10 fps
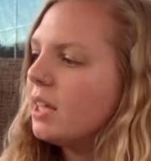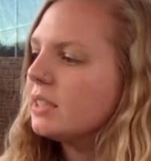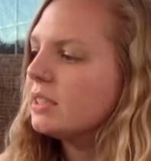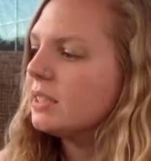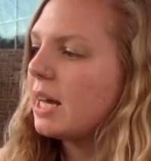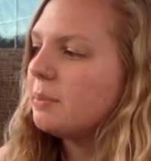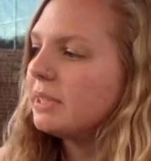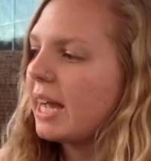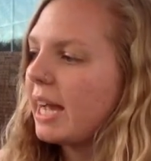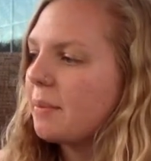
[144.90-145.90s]

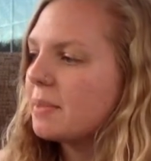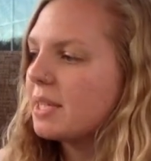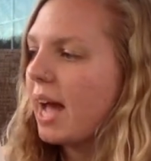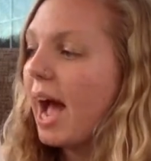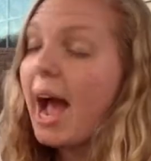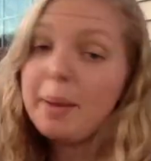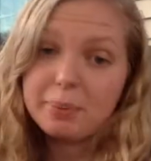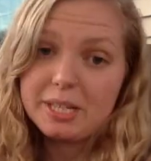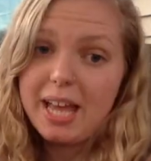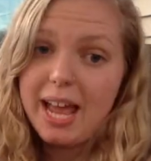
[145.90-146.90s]
Sometimes I
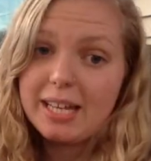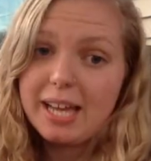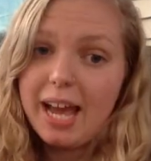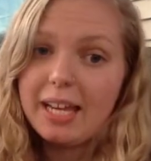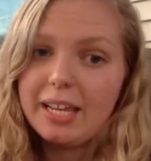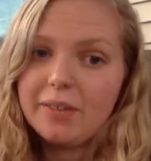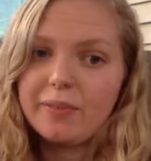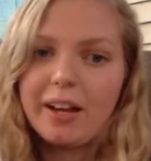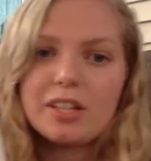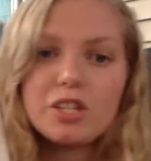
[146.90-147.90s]
pretend I can
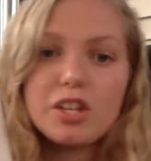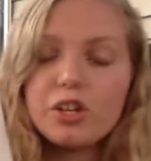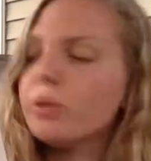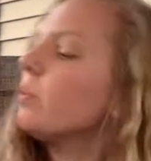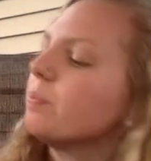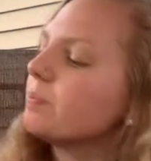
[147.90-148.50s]
write too.